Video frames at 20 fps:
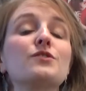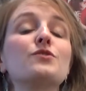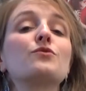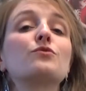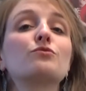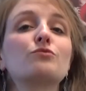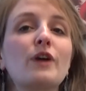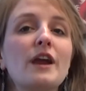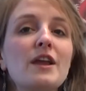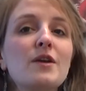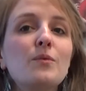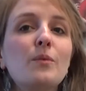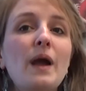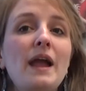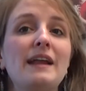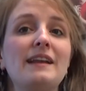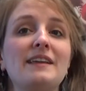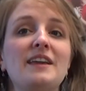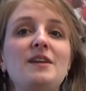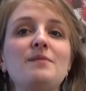a great
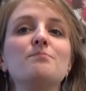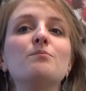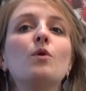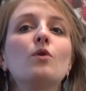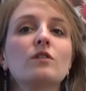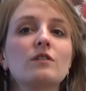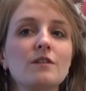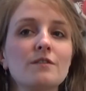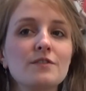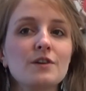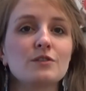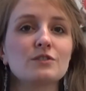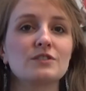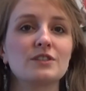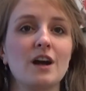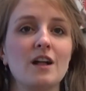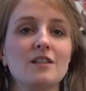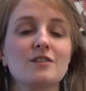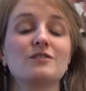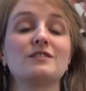way to keep more of those
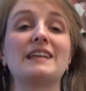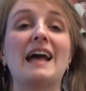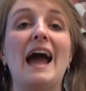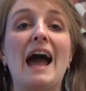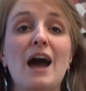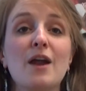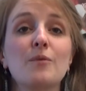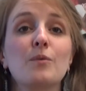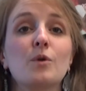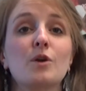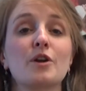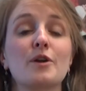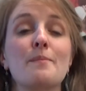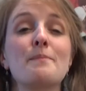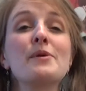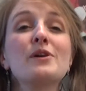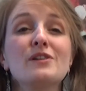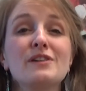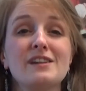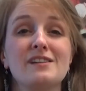dollars at
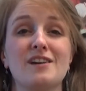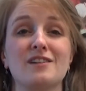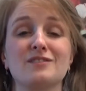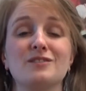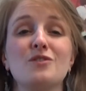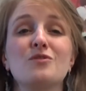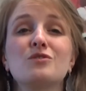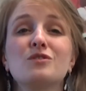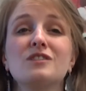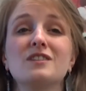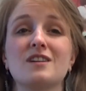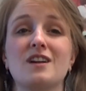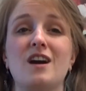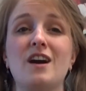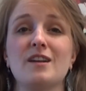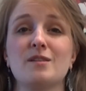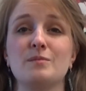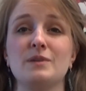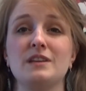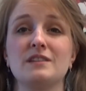work building our local
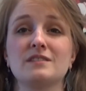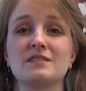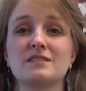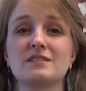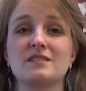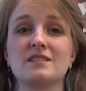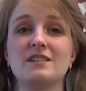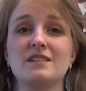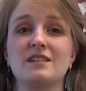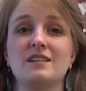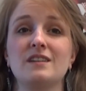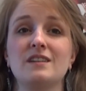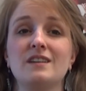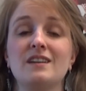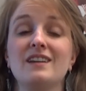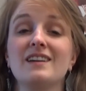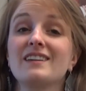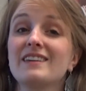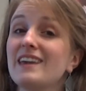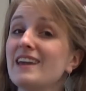economies.
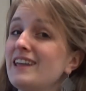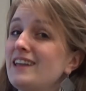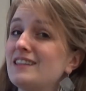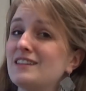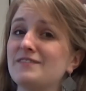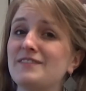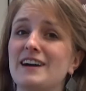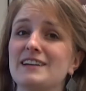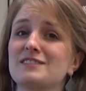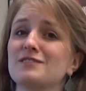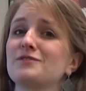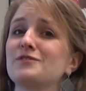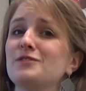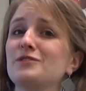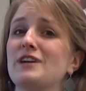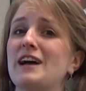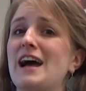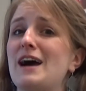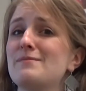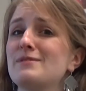Kicking the fossil
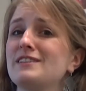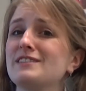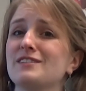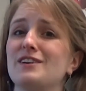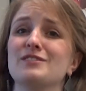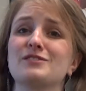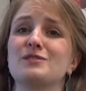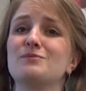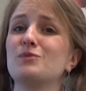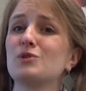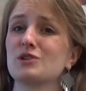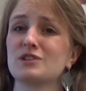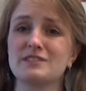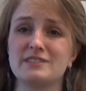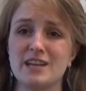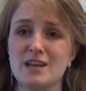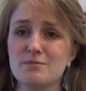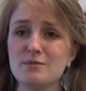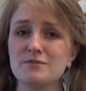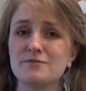fuel habit is also more
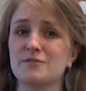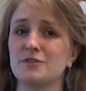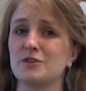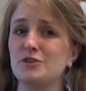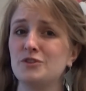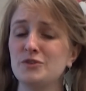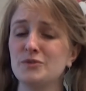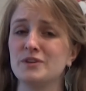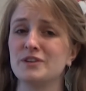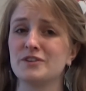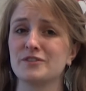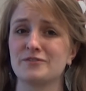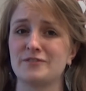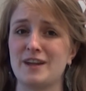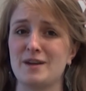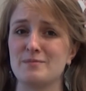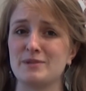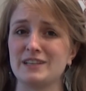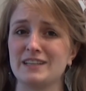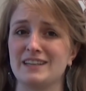stable for you and your
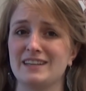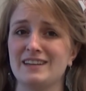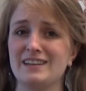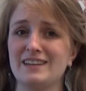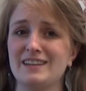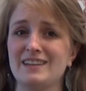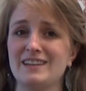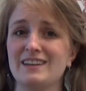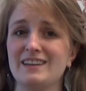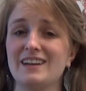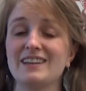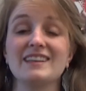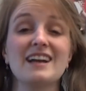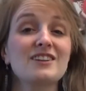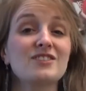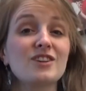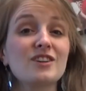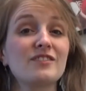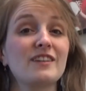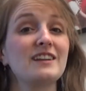family.
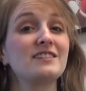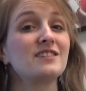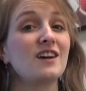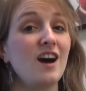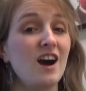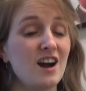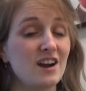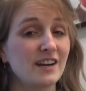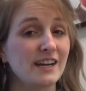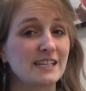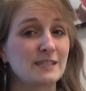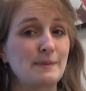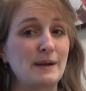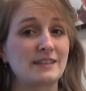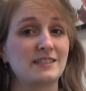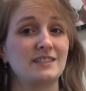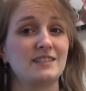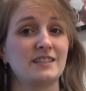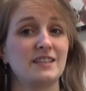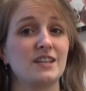Electric rates are
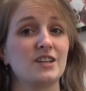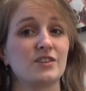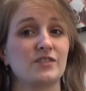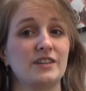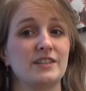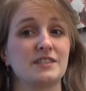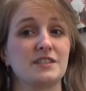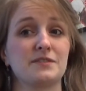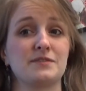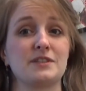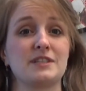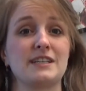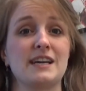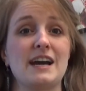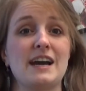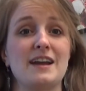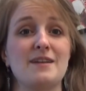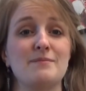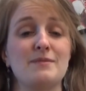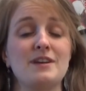expected to increase over
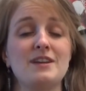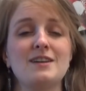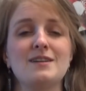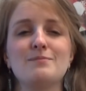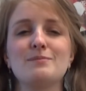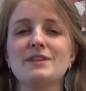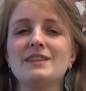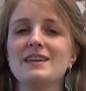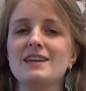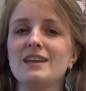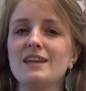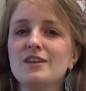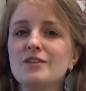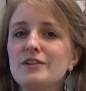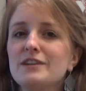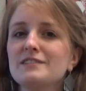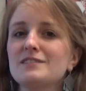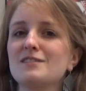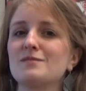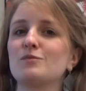time, but they
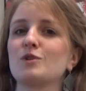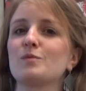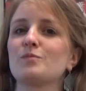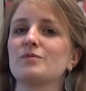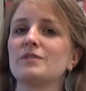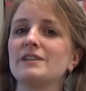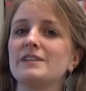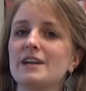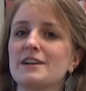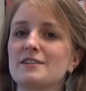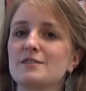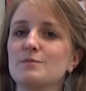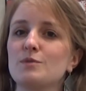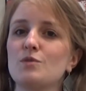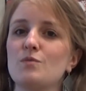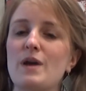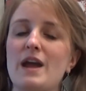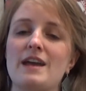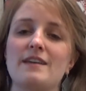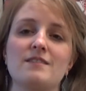increase in a more
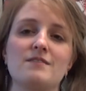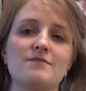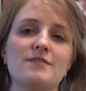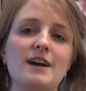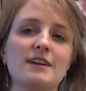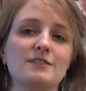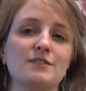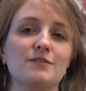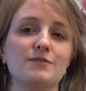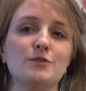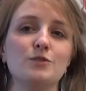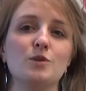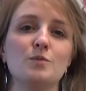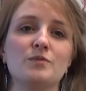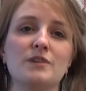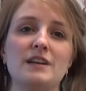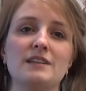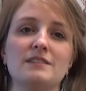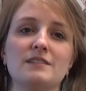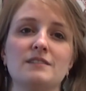predictable way than fossil fuel
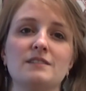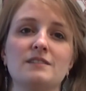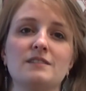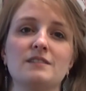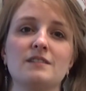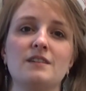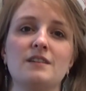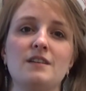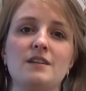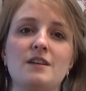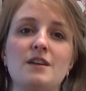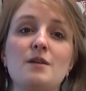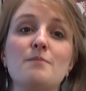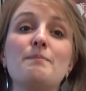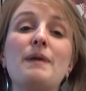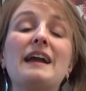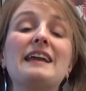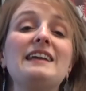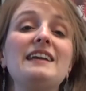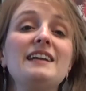prices.
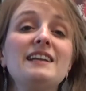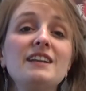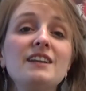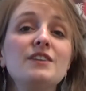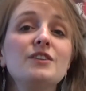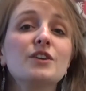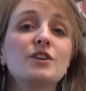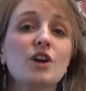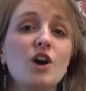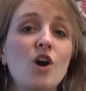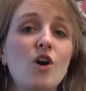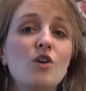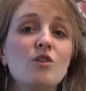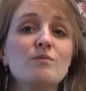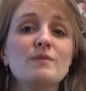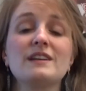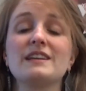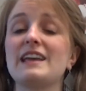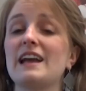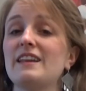By heating your
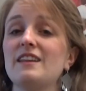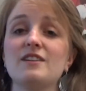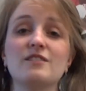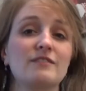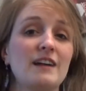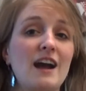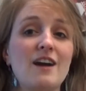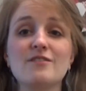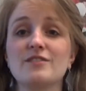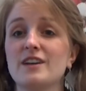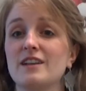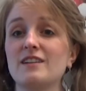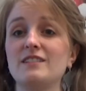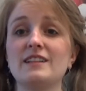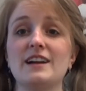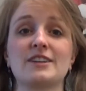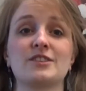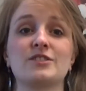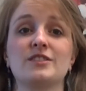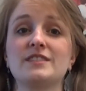home and getting around on
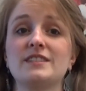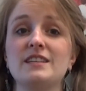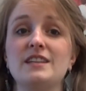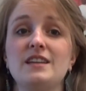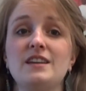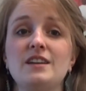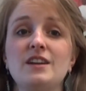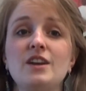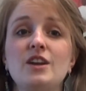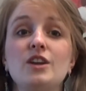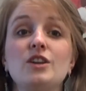electricity,